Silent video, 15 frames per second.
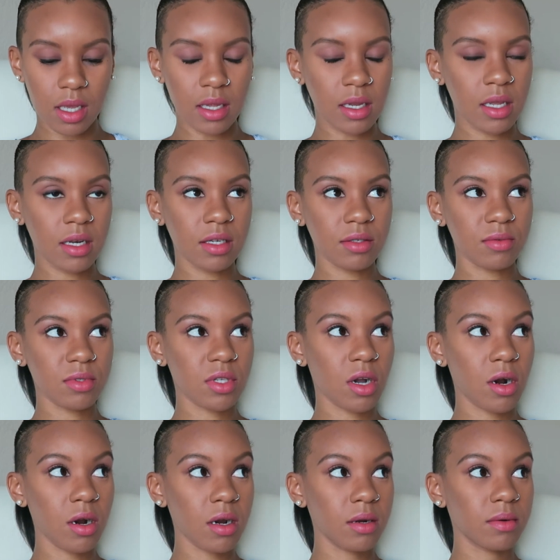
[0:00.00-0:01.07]
and it was
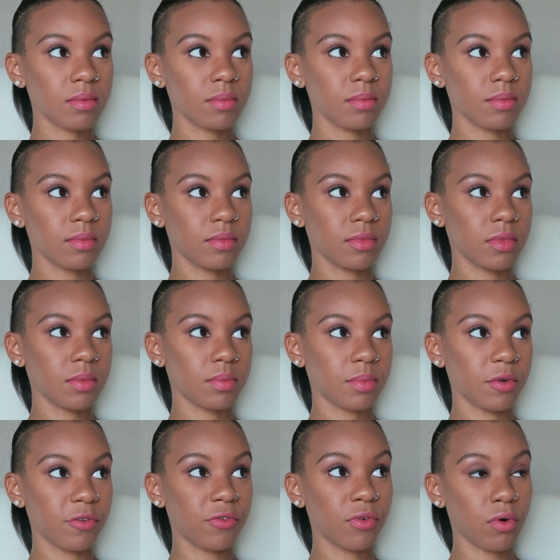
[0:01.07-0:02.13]
hard
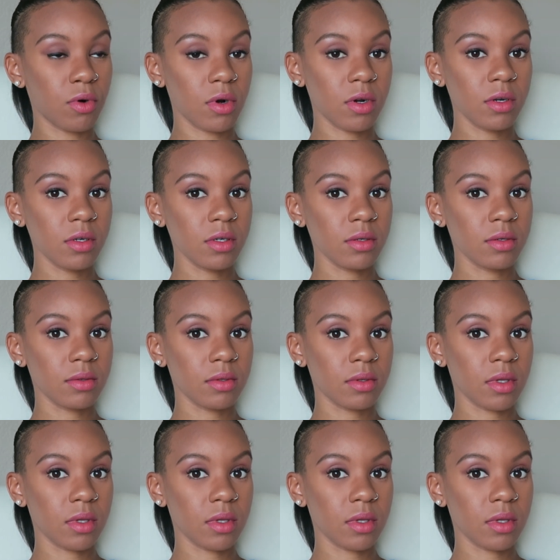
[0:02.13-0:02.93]
before,